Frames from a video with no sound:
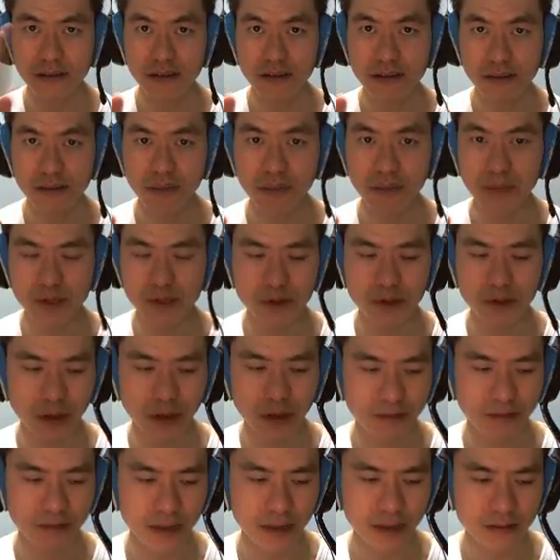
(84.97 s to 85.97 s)
Make sure you have
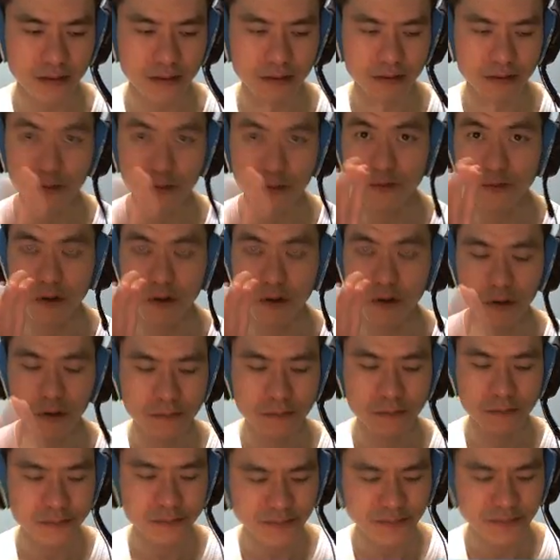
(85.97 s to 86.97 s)
that. So 4.
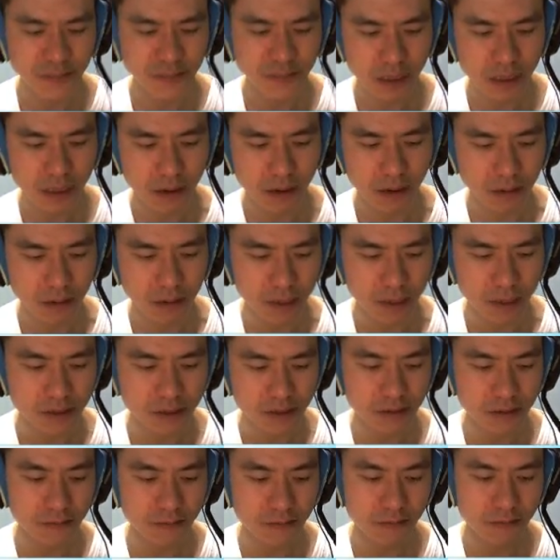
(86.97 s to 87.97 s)
Now the
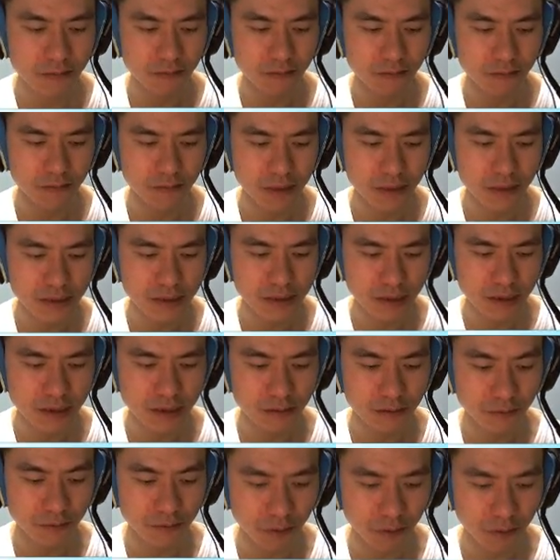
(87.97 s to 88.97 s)
amelioration skill
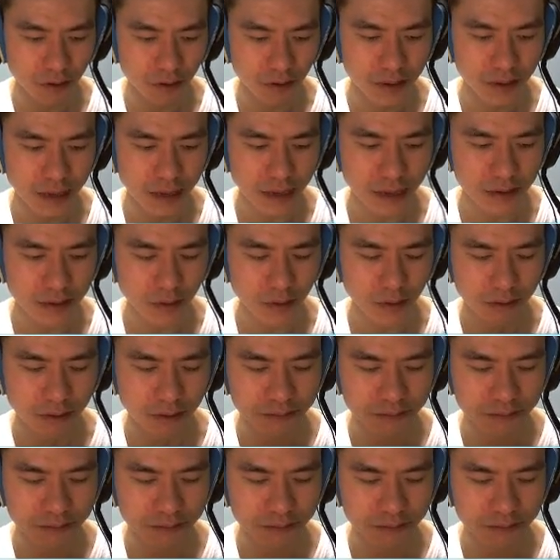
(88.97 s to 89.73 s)
4, that's the one.